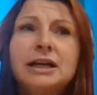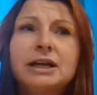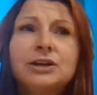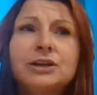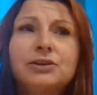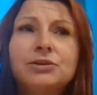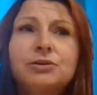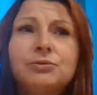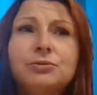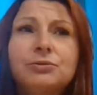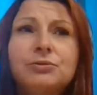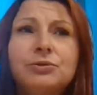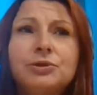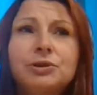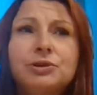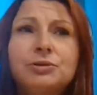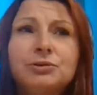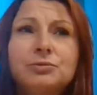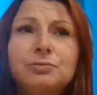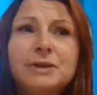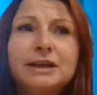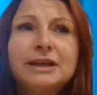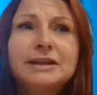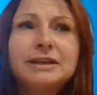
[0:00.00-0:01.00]

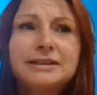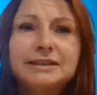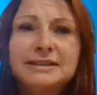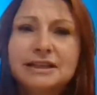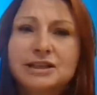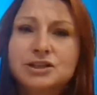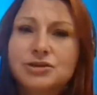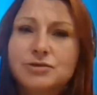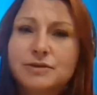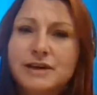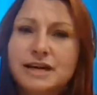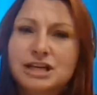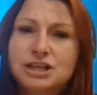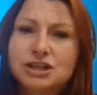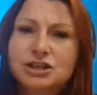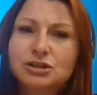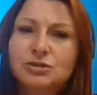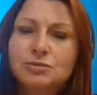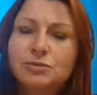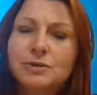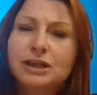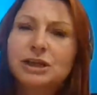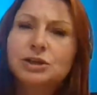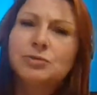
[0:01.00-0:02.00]
you'd be in a
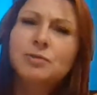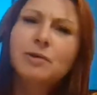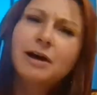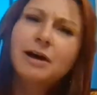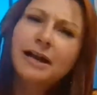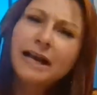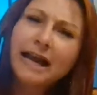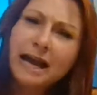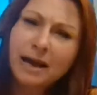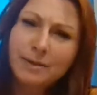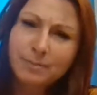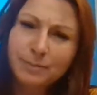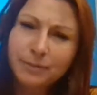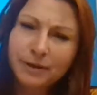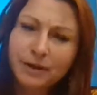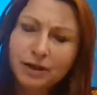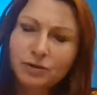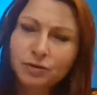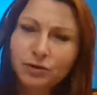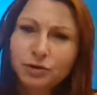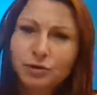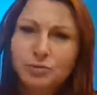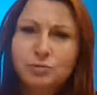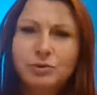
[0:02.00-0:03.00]
situation where you were unhappy,
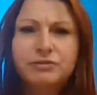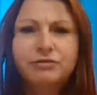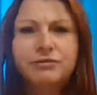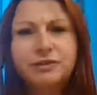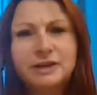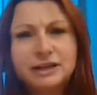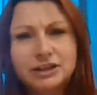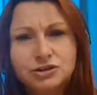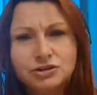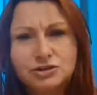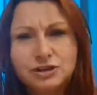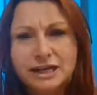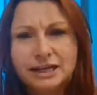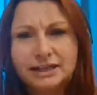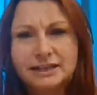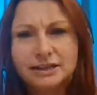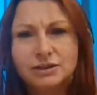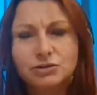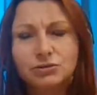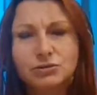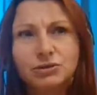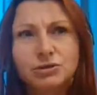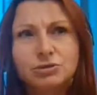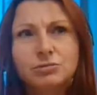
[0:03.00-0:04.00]
or you were
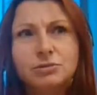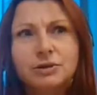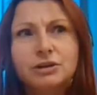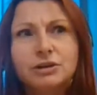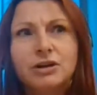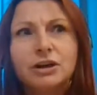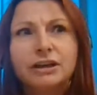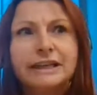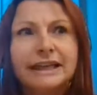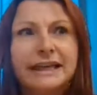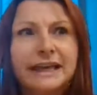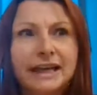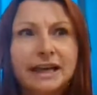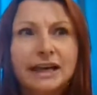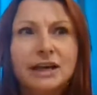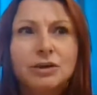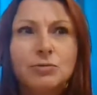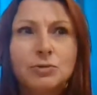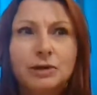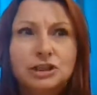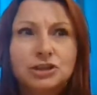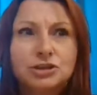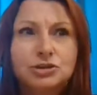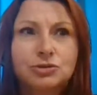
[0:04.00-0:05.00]
frustrated, or you were not getting
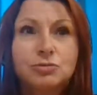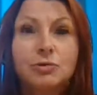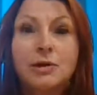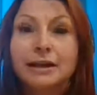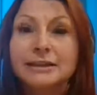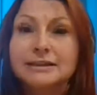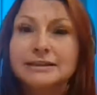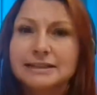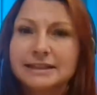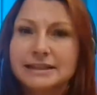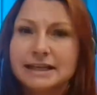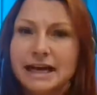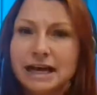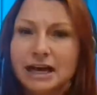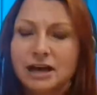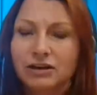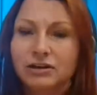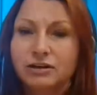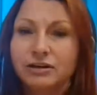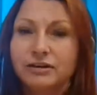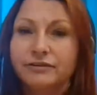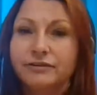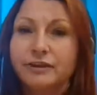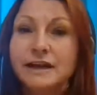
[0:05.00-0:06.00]
what you wanted out
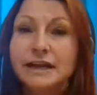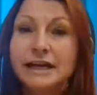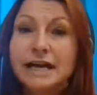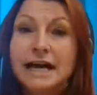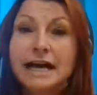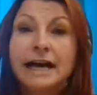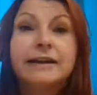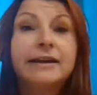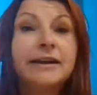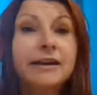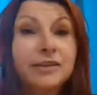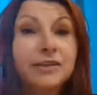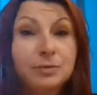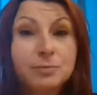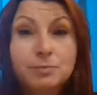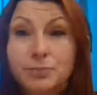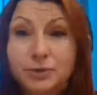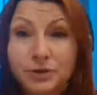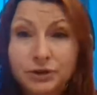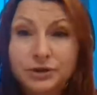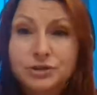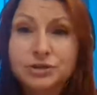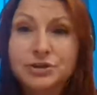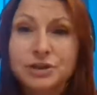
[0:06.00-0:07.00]
of another
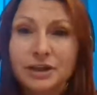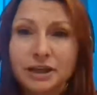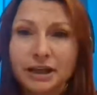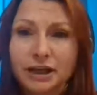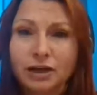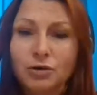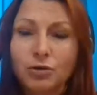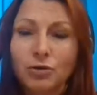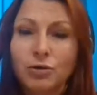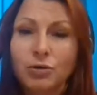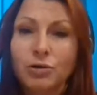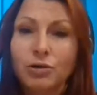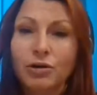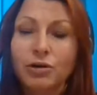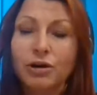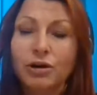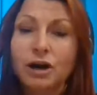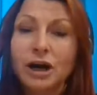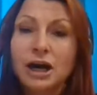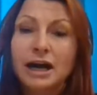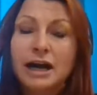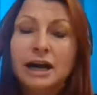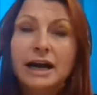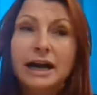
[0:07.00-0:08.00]
person
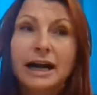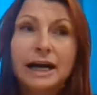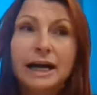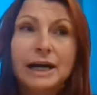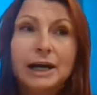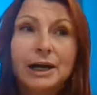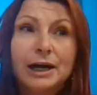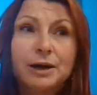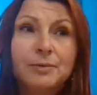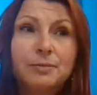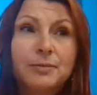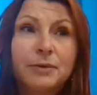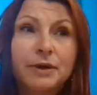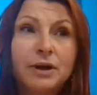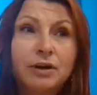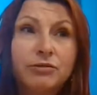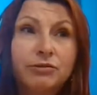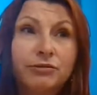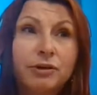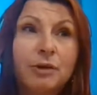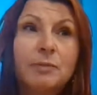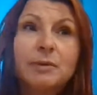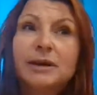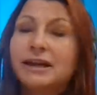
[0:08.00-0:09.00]
or
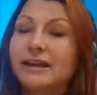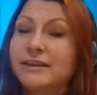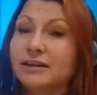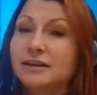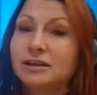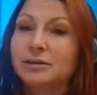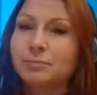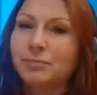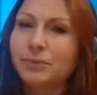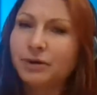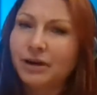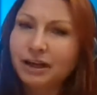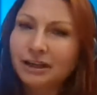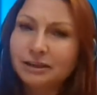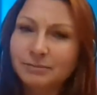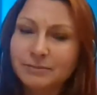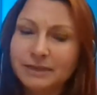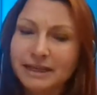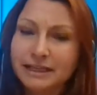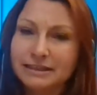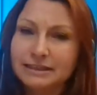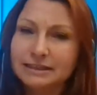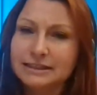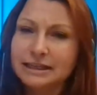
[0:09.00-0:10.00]
from another
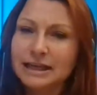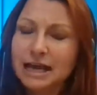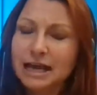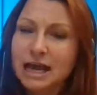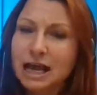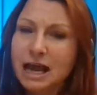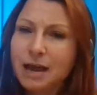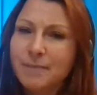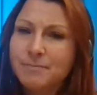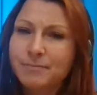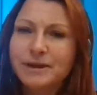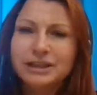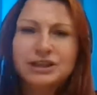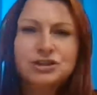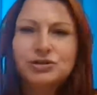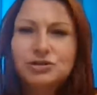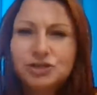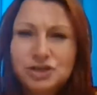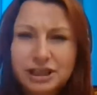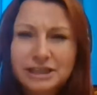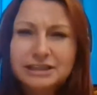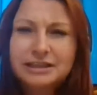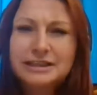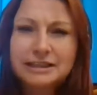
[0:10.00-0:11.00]
department, but you
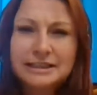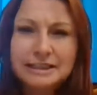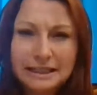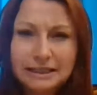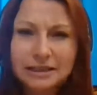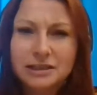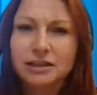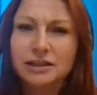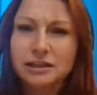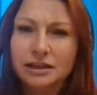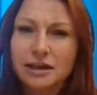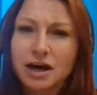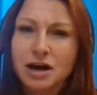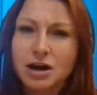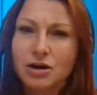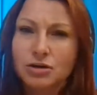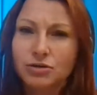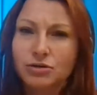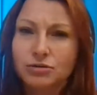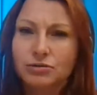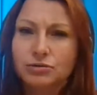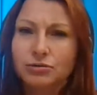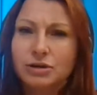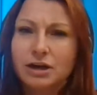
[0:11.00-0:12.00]
just didn't
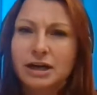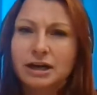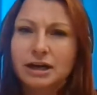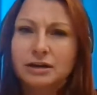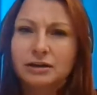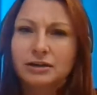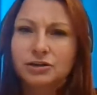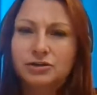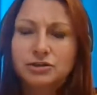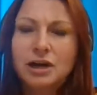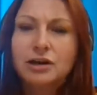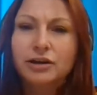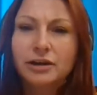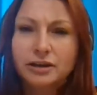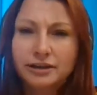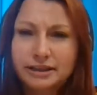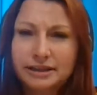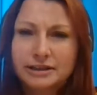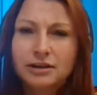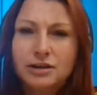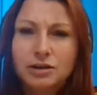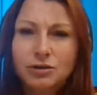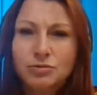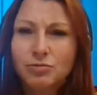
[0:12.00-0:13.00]
know.
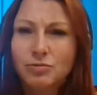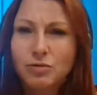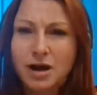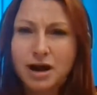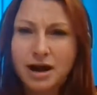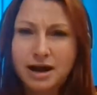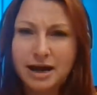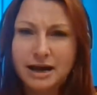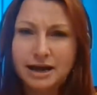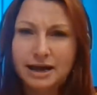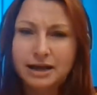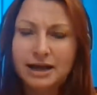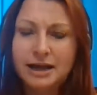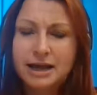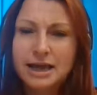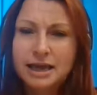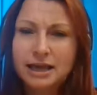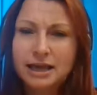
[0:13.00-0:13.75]
Didn't know why.